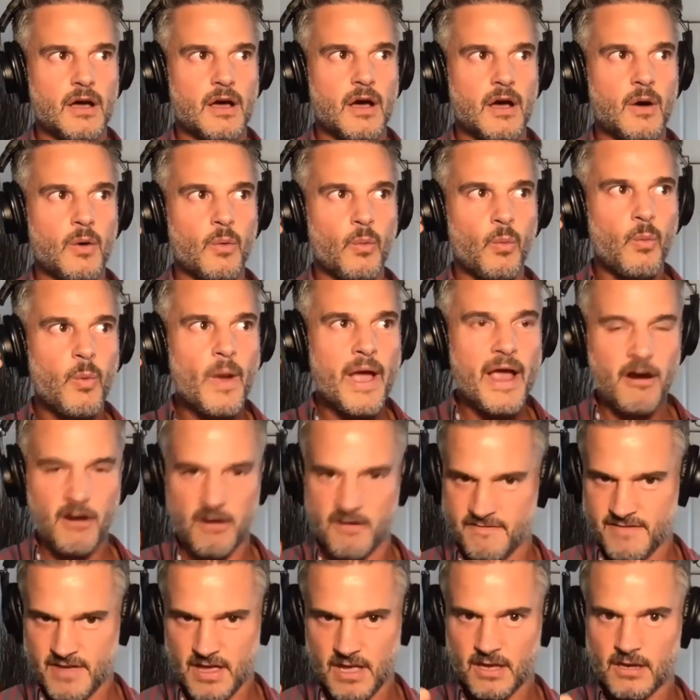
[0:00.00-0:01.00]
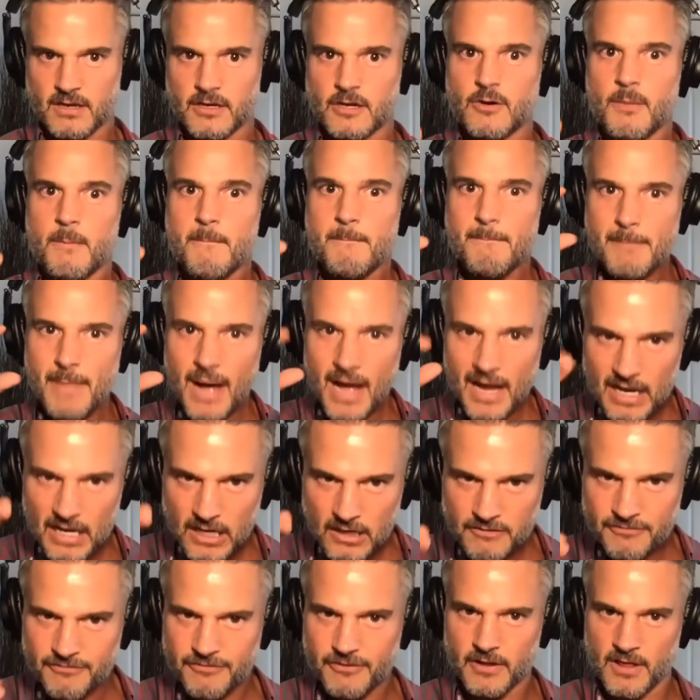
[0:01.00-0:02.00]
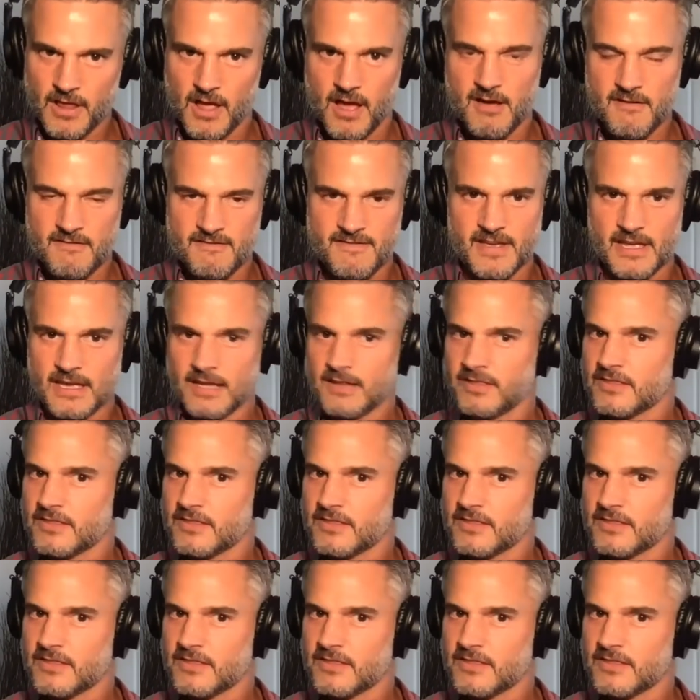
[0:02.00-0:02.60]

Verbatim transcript: aware of it you're mindful of it